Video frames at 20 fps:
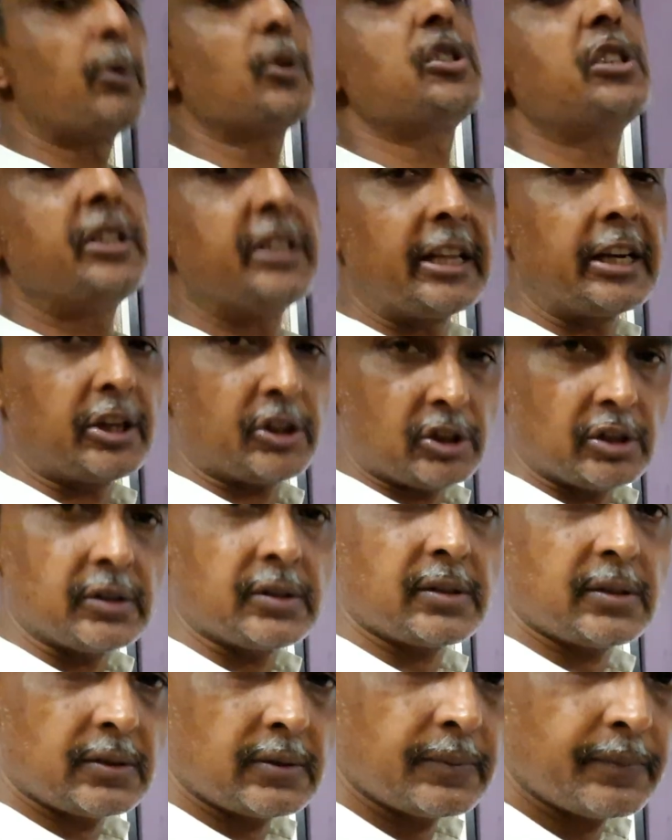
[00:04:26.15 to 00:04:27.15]
opposite
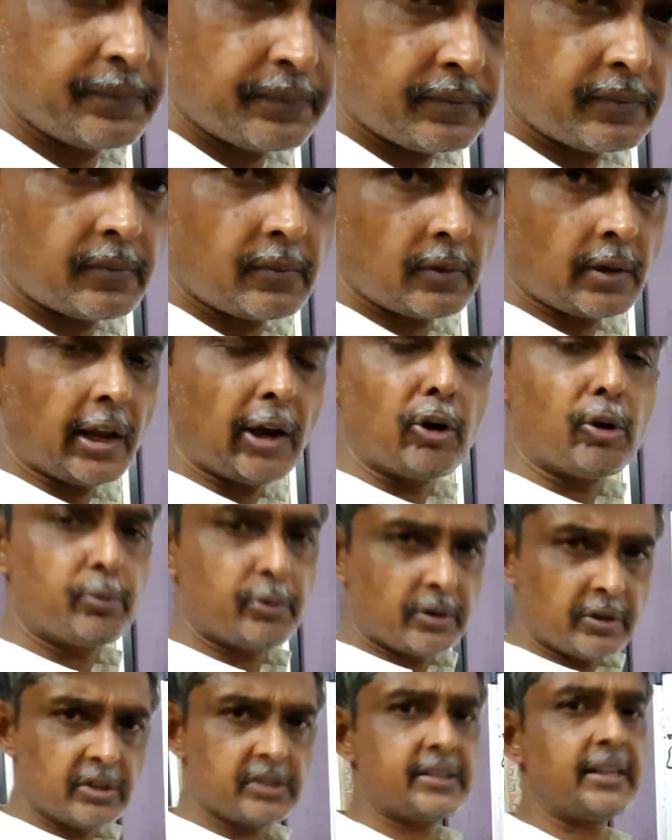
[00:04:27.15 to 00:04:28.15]
directions. I hope you
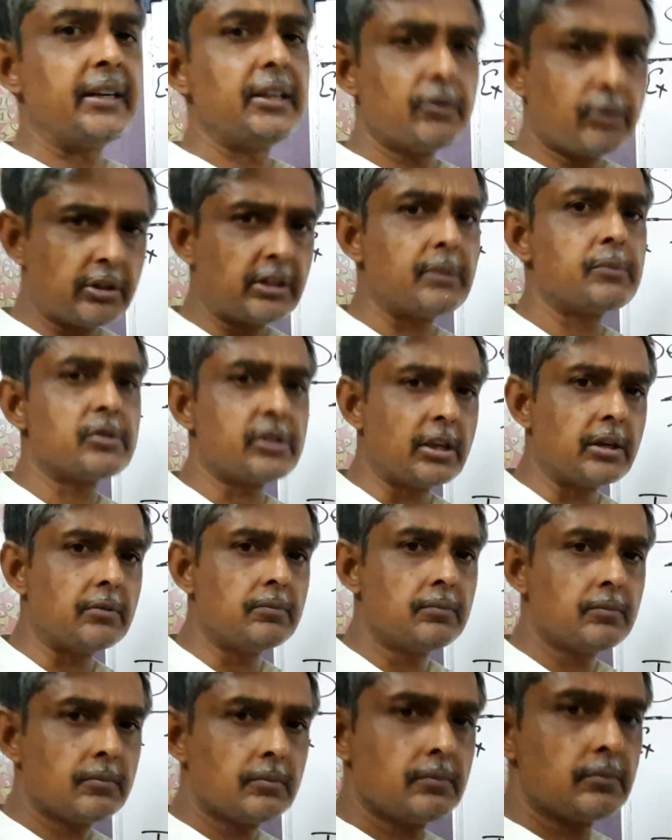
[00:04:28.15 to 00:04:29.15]
are understanding what I am saying.